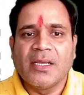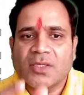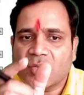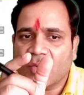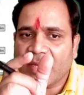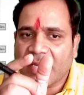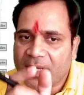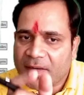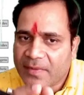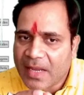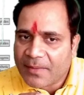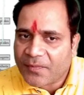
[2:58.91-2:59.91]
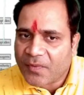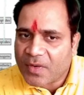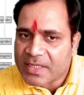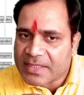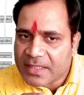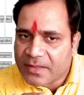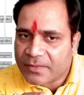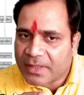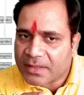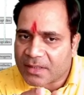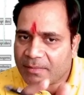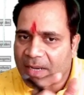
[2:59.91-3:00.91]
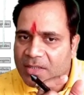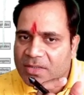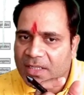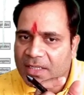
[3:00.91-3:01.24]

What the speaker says: So here we am focusing what the biological